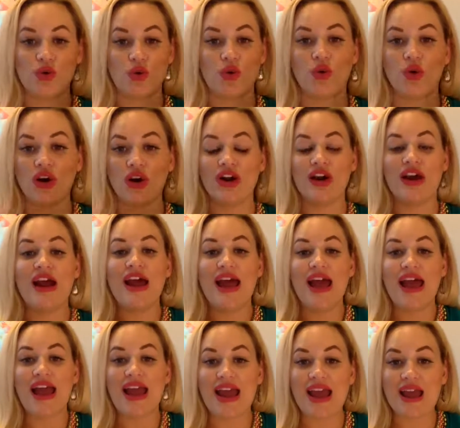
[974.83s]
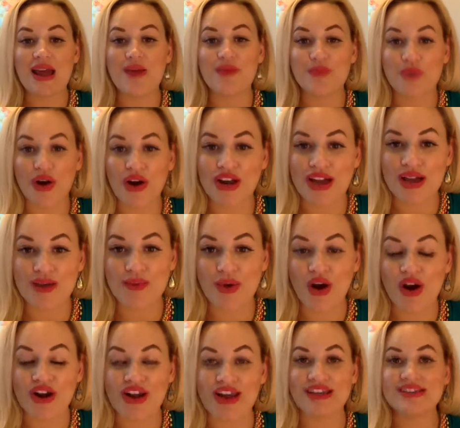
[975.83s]
or a market
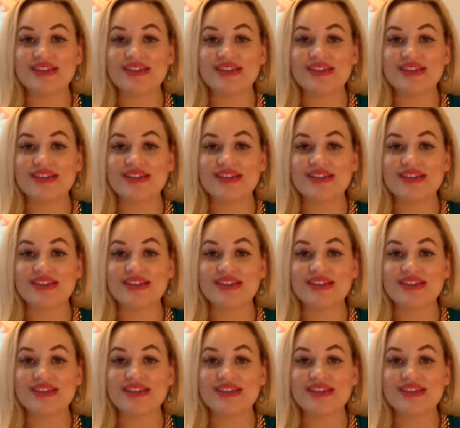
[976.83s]
party.